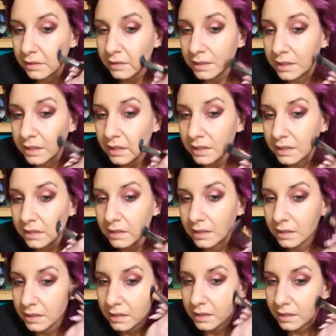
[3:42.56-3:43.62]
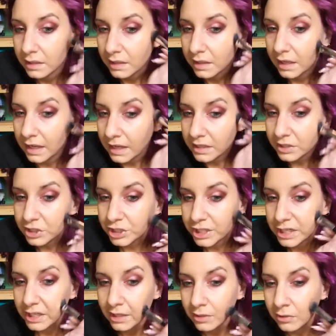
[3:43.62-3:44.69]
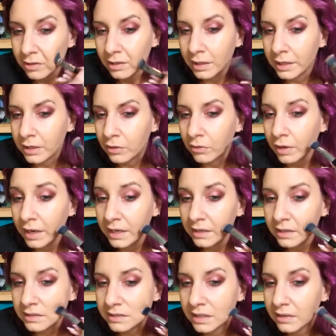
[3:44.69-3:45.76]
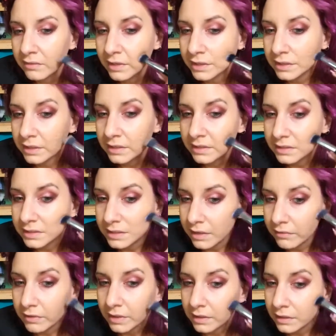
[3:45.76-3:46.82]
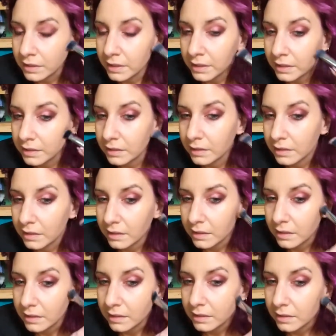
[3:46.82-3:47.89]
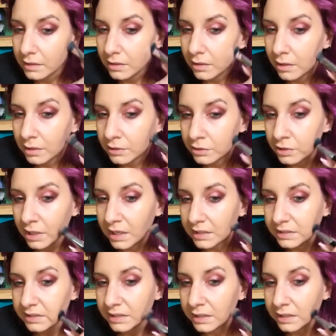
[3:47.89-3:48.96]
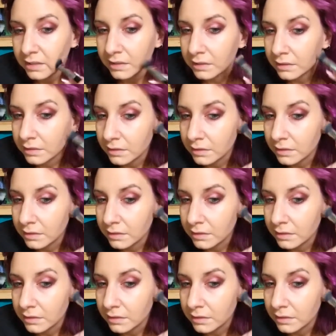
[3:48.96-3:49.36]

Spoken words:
The ashy or like grayness of it is definitely contrasting